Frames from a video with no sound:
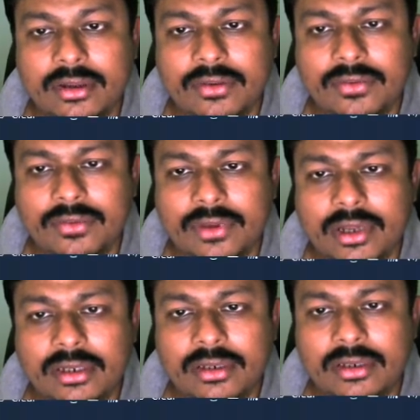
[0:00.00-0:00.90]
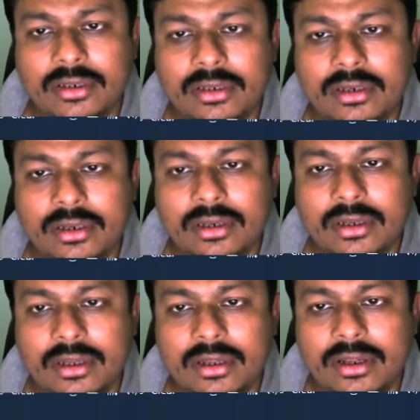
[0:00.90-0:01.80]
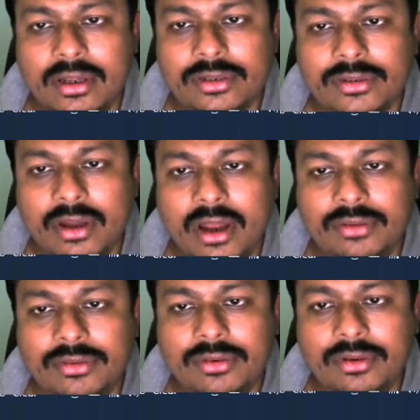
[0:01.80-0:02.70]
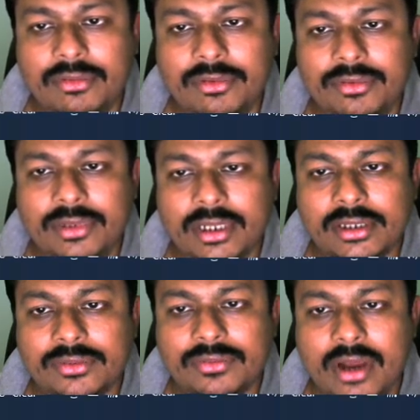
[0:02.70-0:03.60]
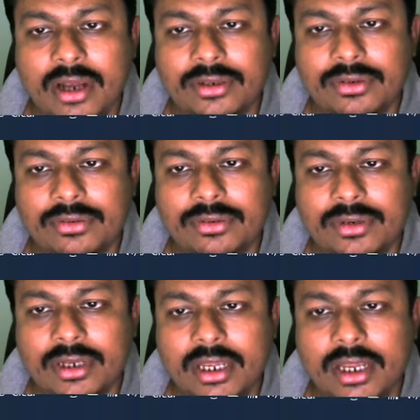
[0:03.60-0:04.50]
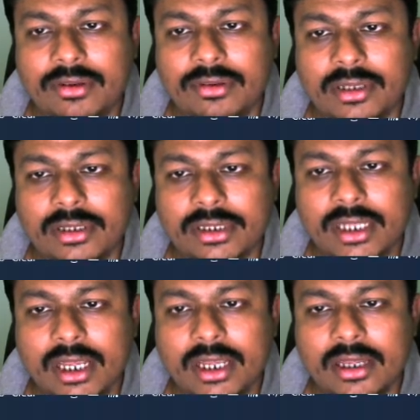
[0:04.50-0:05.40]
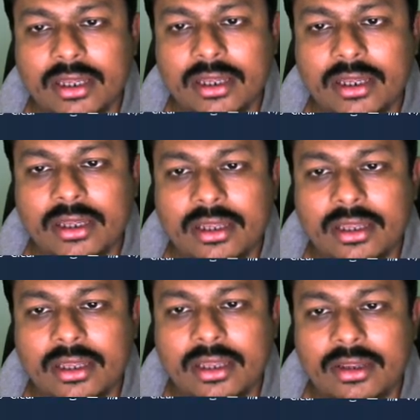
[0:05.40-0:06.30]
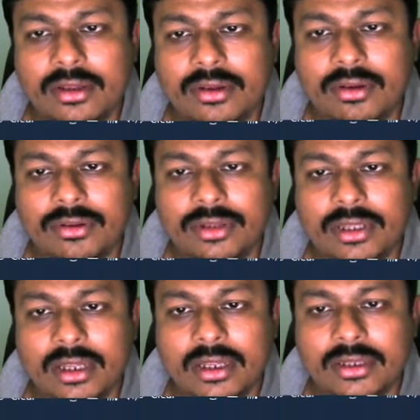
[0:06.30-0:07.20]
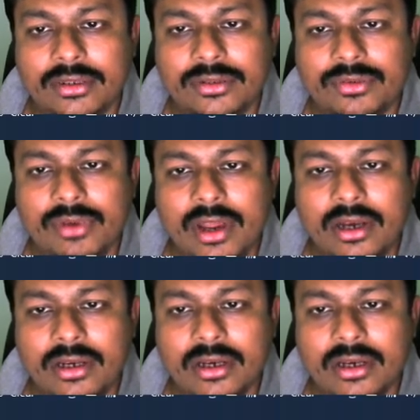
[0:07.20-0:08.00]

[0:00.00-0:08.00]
one. So how to remove this 1, 2, 3 and all this thing, or the square